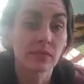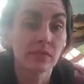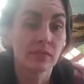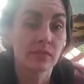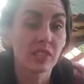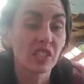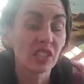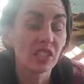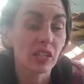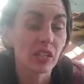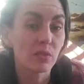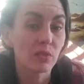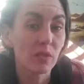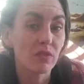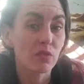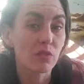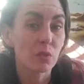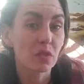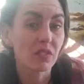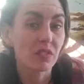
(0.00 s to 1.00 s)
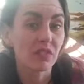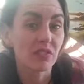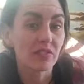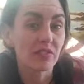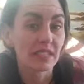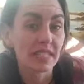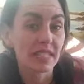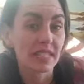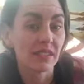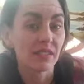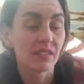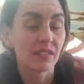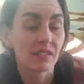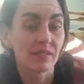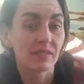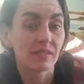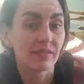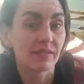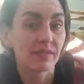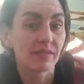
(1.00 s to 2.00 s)
Reach out to me for personal readings.
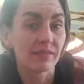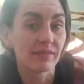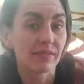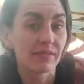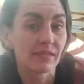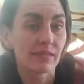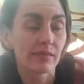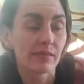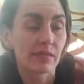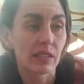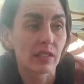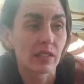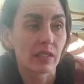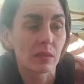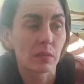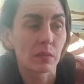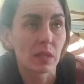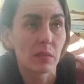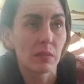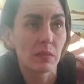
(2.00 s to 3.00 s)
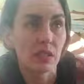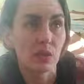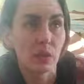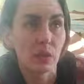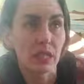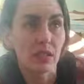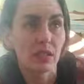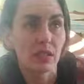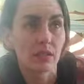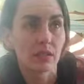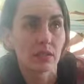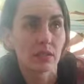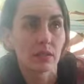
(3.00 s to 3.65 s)
I got some time this week.